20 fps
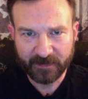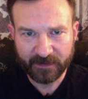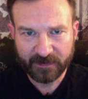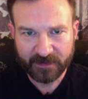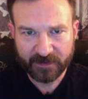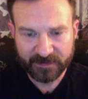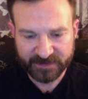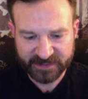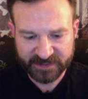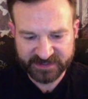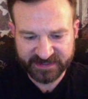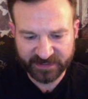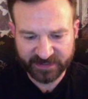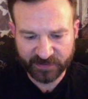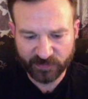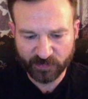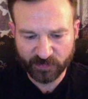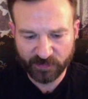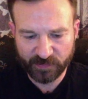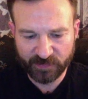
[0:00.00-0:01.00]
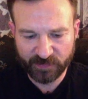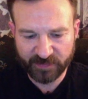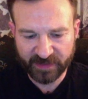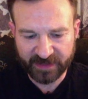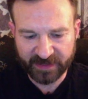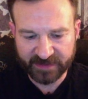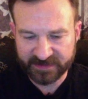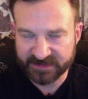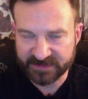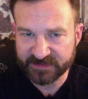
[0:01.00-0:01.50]
Just the crew
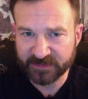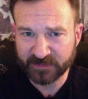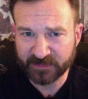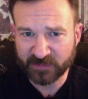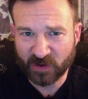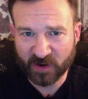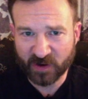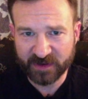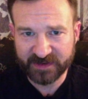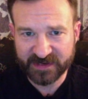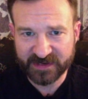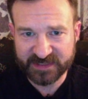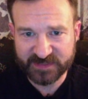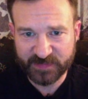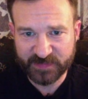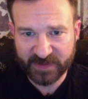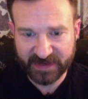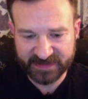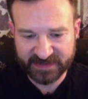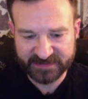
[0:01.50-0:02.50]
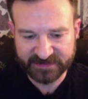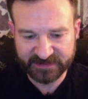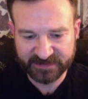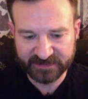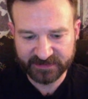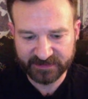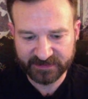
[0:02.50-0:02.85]
that is guarding this base.